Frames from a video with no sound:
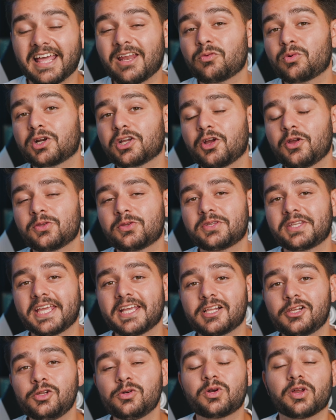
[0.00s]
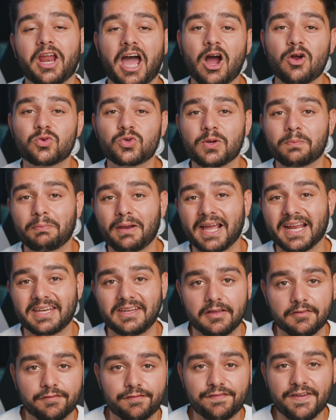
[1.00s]
Then we're going to take a look on how to apply
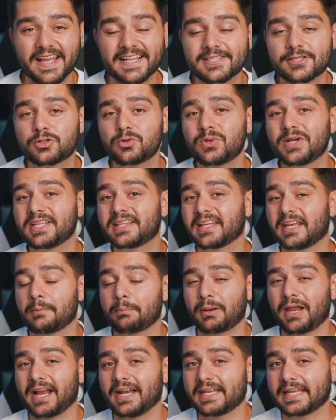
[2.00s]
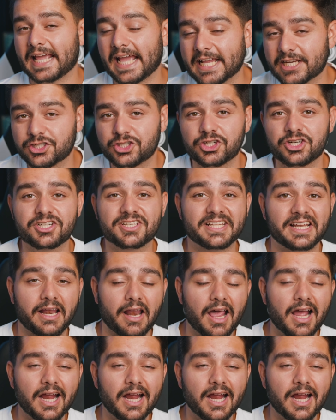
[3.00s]
the effects to it and apply textures and